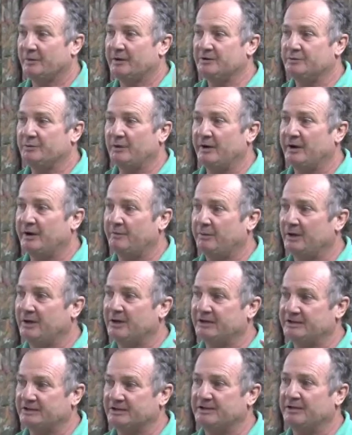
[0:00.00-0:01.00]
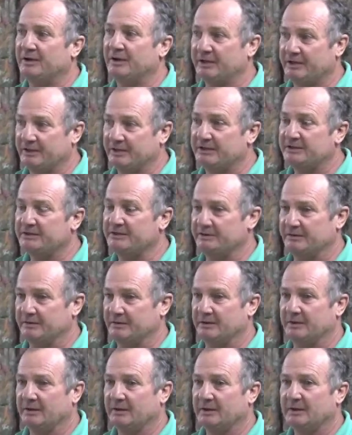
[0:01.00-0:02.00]
reason why that place is like it is,
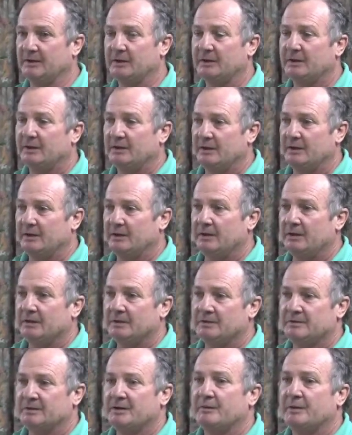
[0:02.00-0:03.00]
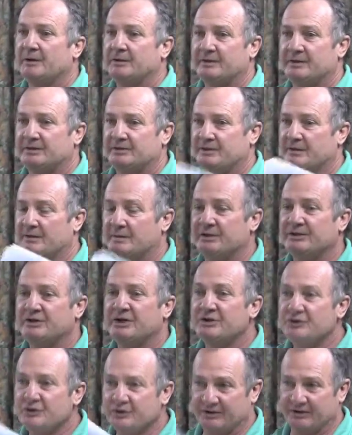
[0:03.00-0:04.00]
there's so much
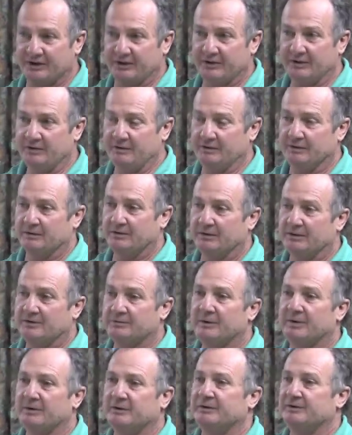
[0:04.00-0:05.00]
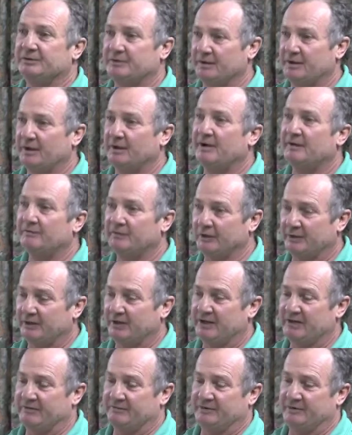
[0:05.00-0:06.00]
interest in it, is because I've looked
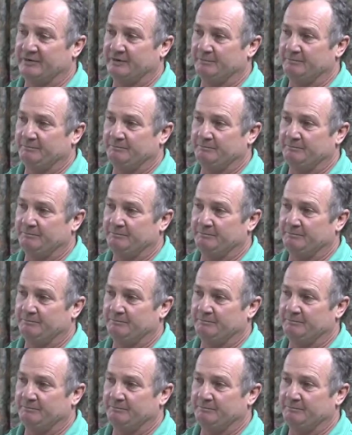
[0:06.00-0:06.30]
after it.